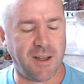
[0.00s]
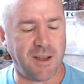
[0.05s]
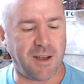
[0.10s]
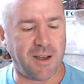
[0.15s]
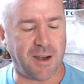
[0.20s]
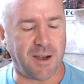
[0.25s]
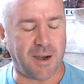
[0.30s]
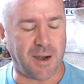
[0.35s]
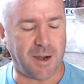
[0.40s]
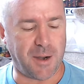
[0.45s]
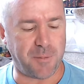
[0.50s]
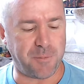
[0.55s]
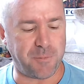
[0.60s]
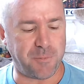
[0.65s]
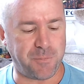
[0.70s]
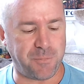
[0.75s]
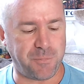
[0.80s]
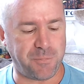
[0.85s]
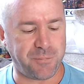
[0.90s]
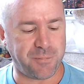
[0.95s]

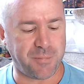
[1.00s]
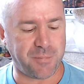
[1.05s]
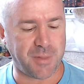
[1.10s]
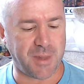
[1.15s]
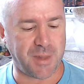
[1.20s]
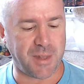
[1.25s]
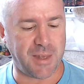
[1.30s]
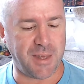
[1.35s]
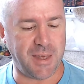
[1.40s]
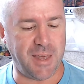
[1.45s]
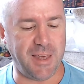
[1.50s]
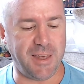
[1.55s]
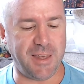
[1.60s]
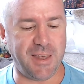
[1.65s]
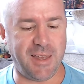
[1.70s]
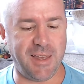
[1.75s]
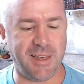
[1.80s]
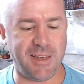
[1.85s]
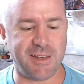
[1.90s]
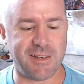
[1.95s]
um, he,
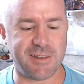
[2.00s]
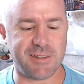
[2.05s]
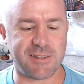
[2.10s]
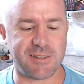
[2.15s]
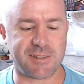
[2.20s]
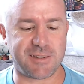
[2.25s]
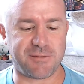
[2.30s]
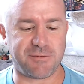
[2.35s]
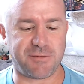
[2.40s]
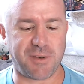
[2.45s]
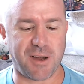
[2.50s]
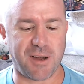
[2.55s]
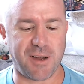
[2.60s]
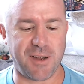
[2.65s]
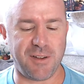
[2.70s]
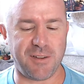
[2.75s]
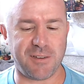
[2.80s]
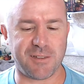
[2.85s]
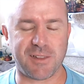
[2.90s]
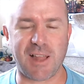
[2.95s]
he is
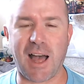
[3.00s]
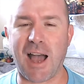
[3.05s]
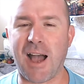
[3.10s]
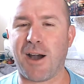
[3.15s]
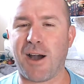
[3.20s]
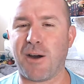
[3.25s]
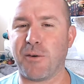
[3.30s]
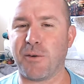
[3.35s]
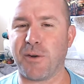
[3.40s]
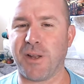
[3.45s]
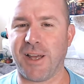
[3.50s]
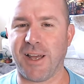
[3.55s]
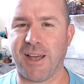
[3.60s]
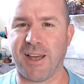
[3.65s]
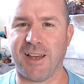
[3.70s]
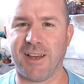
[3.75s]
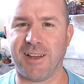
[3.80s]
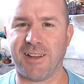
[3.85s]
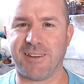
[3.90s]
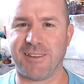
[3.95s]
very loud
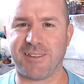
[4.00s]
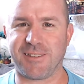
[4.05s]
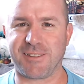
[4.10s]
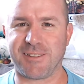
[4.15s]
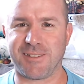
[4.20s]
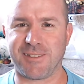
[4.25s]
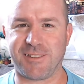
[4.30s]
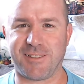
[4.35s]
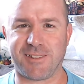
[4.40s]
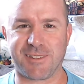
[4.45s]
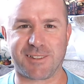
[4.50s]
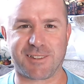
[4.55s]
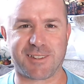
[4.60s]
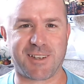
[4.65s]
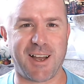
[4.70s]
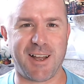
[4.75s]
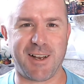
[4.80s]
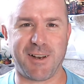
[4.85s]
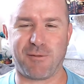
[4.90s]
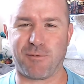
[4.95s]
and just
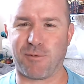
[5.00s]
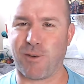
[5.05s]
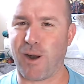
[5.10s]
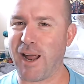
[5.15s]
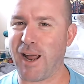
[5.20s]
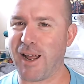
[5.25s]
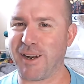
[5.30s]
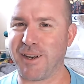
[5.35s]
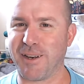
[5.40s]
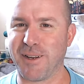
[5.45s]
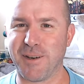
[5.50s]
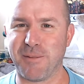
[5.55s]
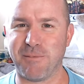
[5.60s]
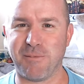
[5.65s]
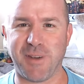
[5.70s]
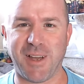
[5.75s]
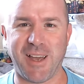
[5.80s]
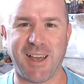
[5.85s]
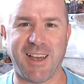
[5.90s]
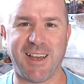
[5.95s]
kind of
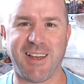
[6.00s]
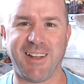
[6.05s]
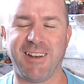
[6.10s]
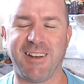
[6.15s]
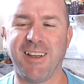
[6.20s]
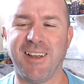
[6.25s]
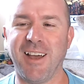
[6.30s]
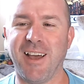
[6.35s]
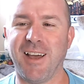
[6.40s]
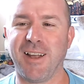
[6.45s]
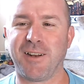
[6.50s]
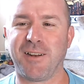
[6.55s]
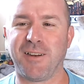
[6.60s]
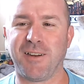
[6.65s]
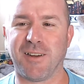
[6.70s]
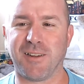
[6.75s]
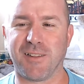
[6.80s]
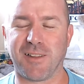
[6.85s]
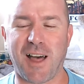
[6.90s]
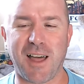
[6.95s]
random. And
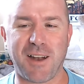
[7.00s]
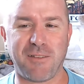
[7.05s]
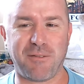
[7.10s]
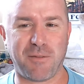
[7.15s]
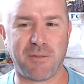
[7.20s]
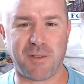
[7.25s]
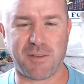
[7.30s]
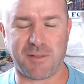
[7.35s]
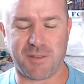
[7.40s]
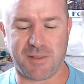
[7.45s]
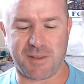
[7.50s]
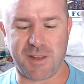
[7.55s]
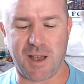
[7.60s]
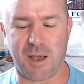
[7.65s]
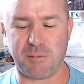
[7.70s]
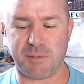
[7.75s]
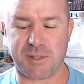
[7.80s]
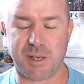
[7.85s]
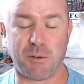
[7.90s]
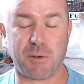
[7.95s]
a lot of
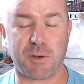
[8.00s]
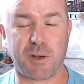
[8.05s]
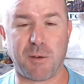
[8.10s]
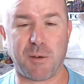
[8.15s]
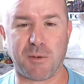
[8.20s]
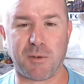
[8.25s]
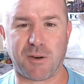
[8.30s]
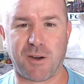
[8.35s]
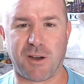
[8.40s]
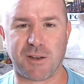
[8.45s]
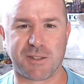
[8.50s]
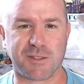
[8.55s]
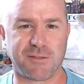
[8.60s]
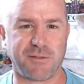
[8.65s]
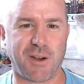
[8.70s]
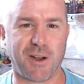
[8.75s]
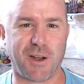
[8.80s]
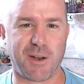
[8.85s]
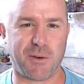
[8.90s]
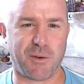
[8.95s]
times that would come across as
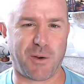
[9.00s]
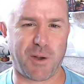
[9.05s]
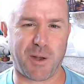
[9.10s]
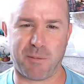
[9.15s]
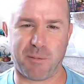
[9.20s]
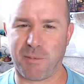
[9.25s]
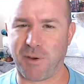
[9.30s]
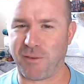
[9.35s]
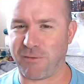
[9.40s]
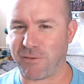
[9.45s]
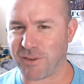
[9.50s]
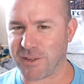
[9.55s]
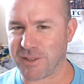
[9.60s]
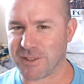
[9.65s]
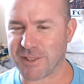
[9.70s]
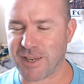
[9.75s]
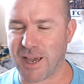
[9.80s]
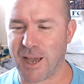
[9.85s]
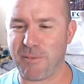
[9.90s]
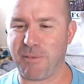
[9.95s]
very annoying. But for
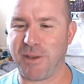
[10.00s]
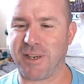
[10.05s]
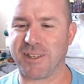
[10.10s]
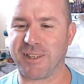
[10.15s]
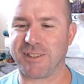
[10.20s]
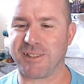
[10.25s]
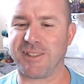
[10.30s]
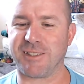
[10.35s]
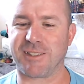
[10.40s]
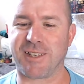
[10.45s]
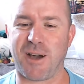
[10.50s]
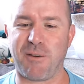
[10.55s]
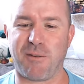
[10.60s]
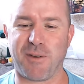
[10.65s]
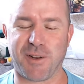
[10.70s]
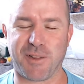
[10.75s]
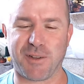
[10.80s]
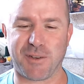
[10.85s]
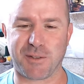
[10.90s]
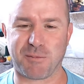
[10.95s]
this guy, because he's got
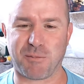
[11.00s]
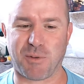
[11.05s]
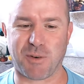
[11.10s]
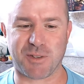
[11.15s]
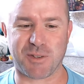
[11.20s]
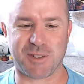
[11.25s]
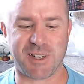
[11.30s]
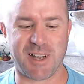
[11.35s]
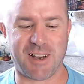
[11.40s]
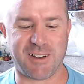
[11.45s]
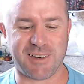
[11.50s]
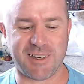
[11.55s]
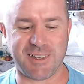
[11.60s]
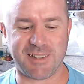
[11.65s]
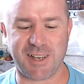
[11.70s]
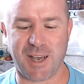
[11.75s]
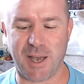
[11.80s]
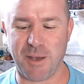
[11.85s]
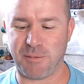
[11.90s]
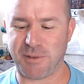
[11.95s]
one of those personality
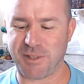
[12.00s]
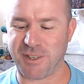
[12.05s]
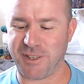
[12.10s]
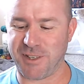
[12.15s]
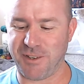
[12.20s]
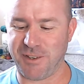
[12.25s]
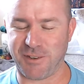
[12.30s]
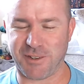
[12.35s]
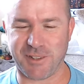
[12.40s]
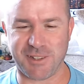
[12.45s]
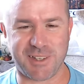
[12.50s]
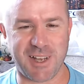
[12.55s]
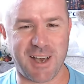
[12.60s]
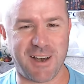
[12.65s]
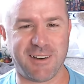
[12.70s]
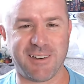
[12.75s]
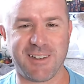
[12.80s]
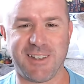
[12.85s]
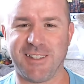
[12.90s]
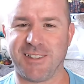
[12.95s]
types and you can
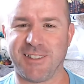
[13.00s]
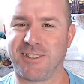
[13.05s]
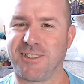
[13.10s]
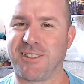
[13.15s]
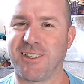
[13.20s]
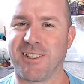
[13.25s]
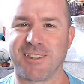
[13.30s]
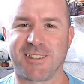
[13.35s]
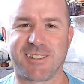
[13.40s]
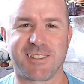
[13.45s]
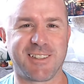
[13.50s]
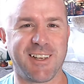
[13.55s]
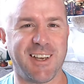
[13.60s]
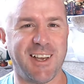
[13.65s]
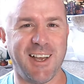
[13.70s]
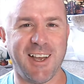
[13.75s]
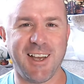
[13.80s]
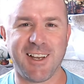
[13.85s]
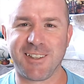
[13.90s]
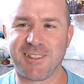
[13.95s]
tell he's just,
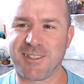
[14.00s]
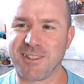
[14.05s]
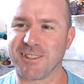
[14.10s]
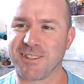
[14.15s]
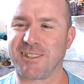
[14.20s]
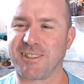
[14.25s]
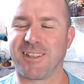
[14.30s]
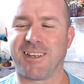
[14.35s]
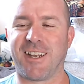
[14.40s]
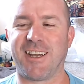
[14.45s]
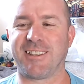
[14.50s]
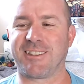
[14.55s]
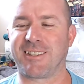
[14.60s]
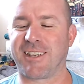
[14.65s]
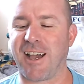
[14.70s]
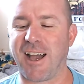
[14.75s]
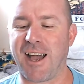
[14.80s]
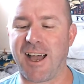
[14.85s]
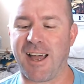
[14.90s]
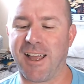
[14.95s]
just a nice
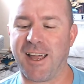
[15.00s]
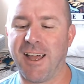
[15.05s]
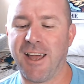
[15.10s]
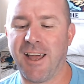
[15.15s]
guy,